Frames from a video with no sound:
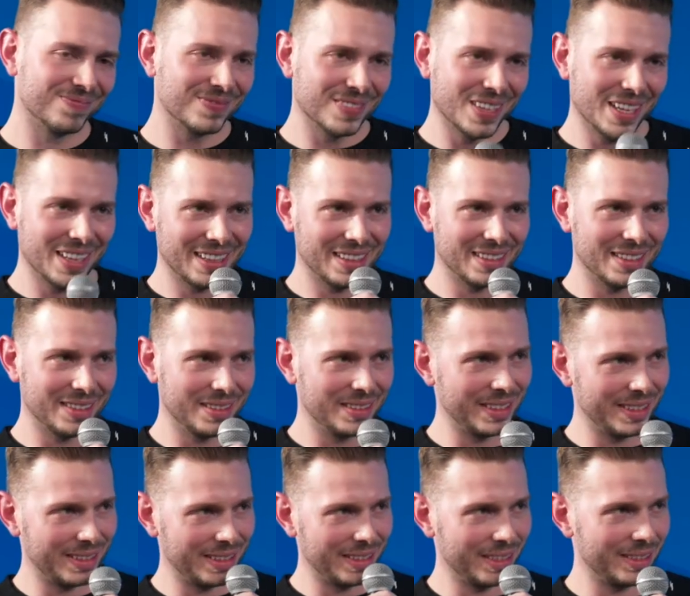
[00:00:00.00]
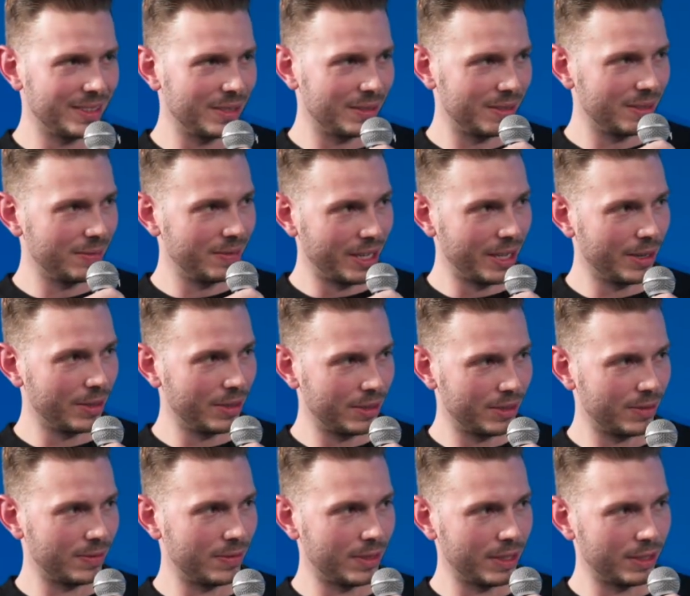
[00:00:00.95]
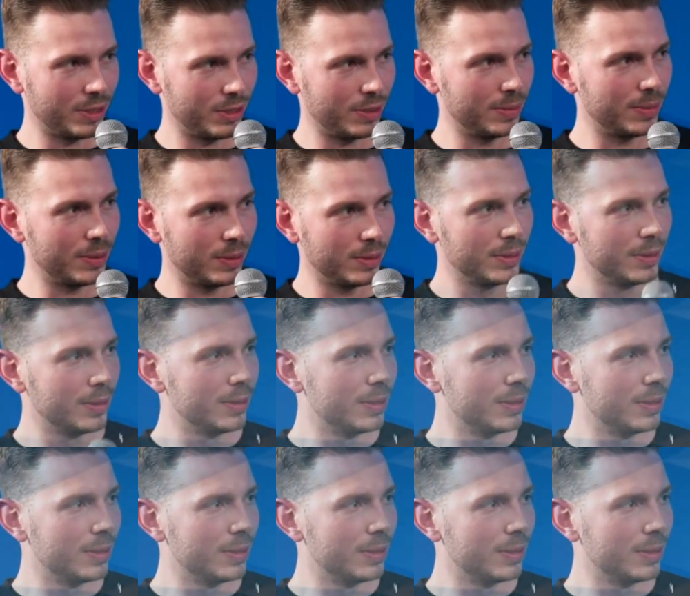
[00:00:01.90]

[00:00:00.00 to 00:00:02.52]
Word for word: Okay. That's carrots a vegetable.